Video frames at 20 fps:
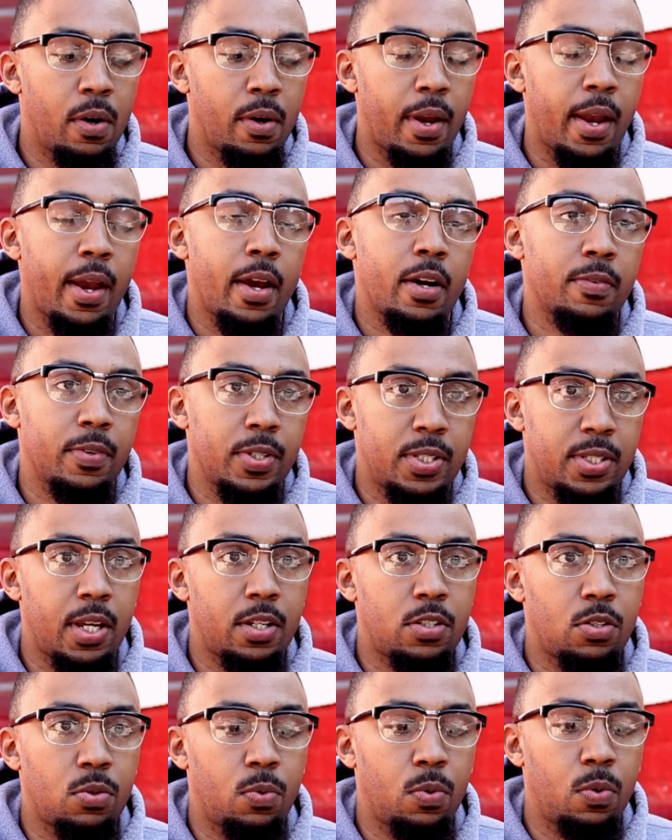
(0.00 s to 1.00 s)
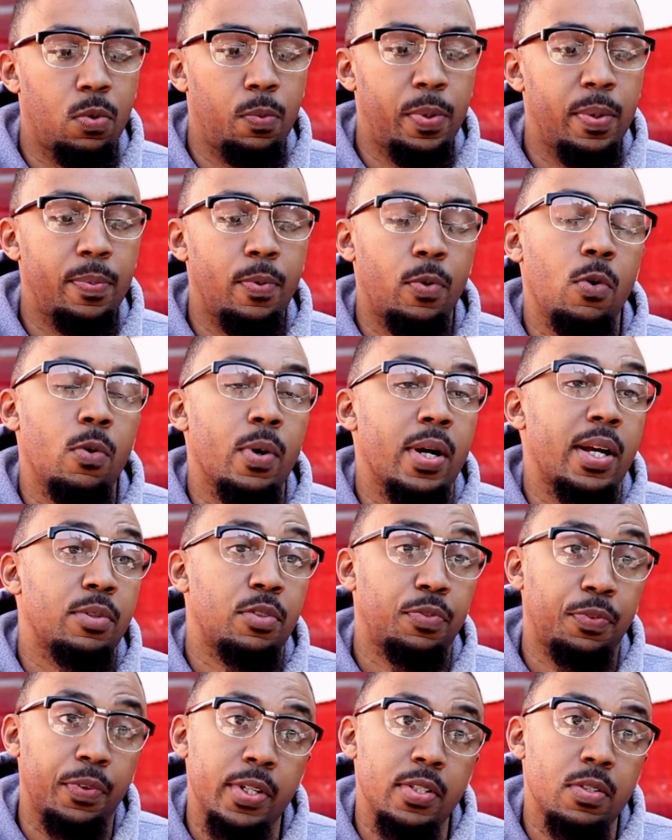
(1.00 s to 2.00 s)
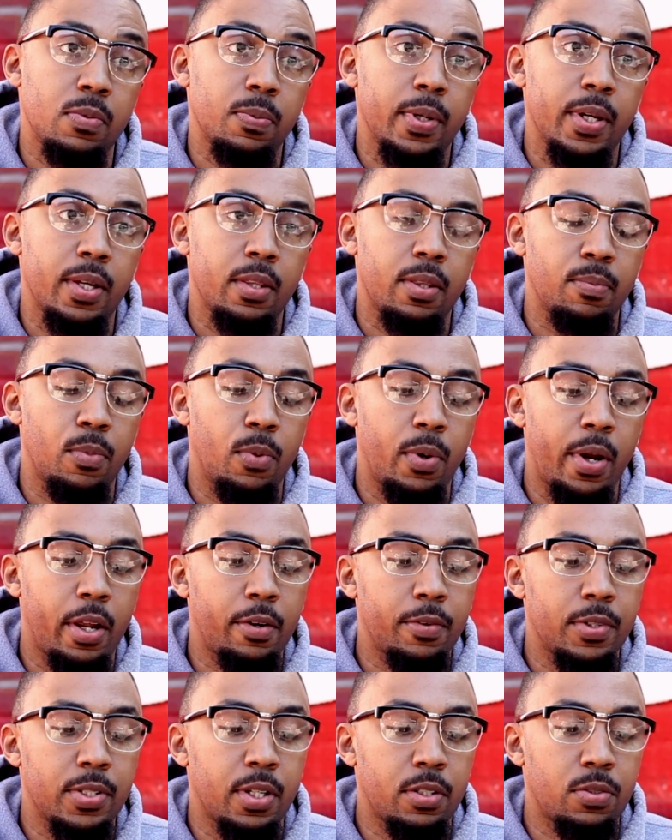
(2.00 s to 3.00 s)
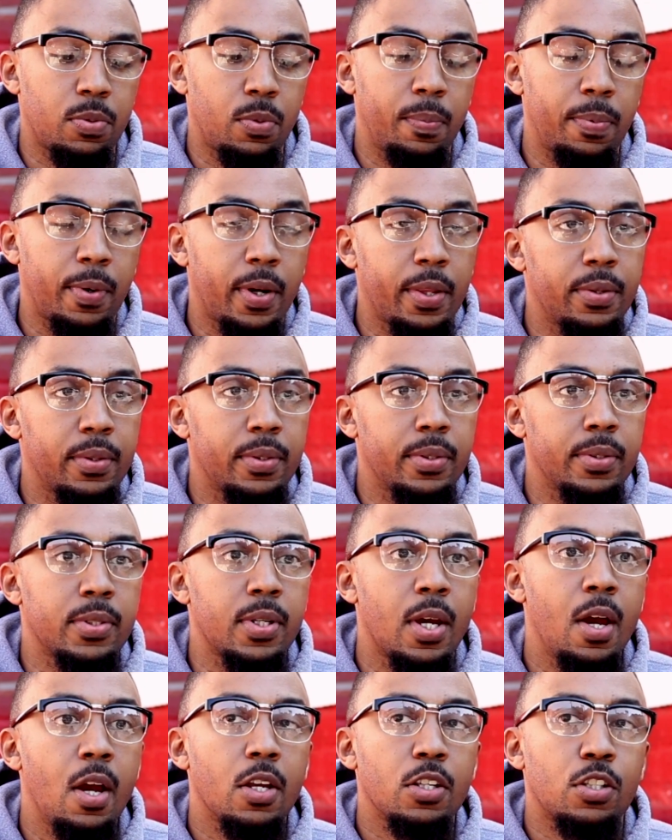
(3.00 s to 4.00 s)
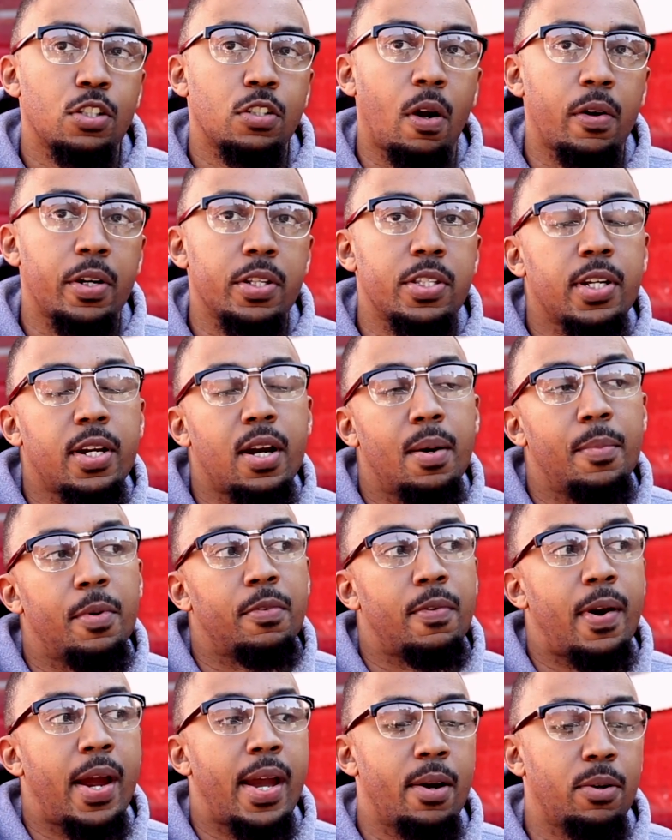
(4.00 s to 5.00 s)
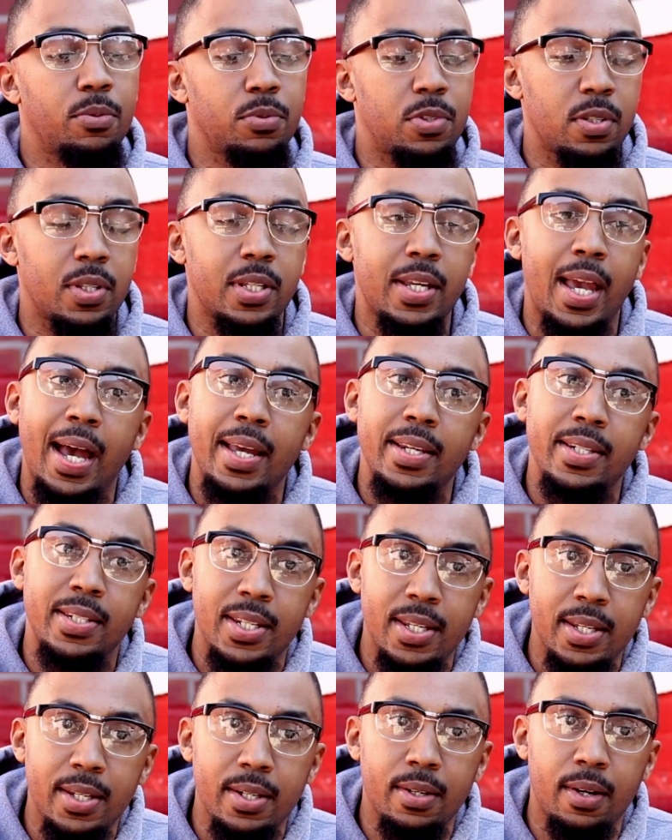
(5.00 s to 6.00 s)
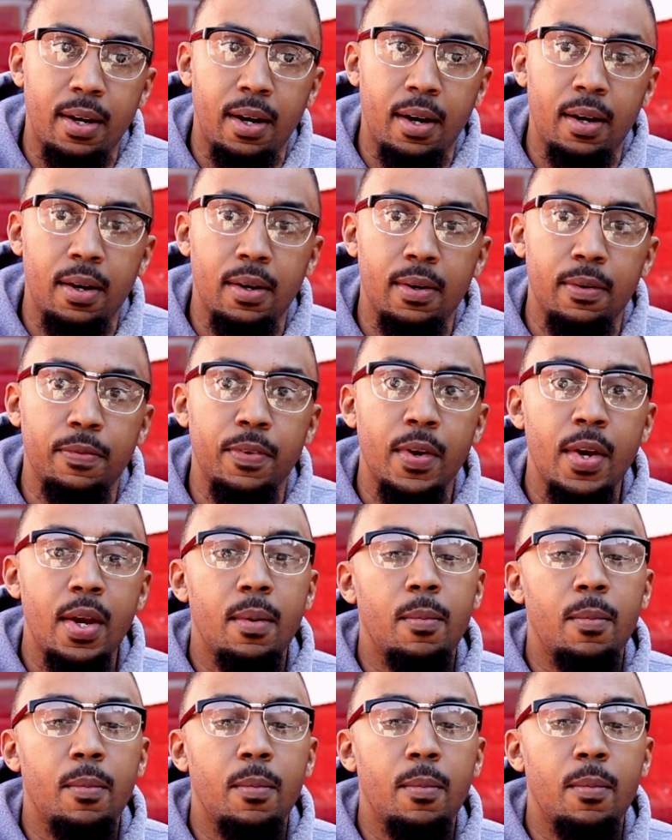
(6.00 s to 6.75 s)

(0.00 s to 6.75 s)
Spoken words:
heterosexual people who I was friends with, more heterosexual brothers started to come around to the idea of,